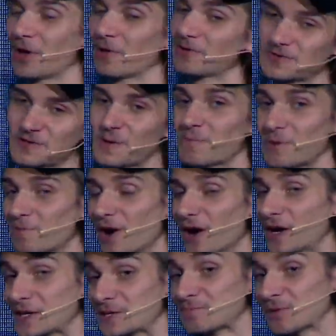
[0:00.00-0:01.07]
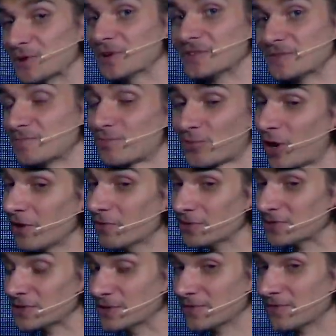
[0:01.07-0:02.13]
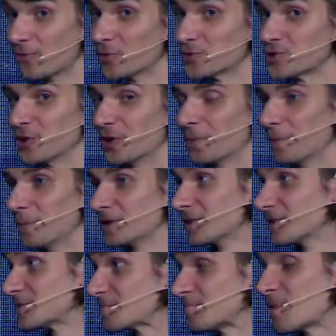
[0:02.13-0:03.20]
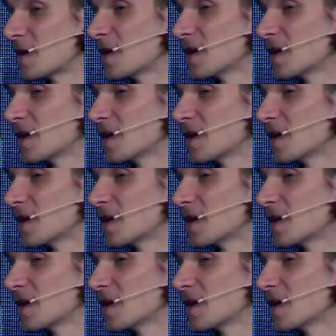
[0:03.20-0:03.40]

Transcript: obviously I'm a bit biased, but privacy for sure. Because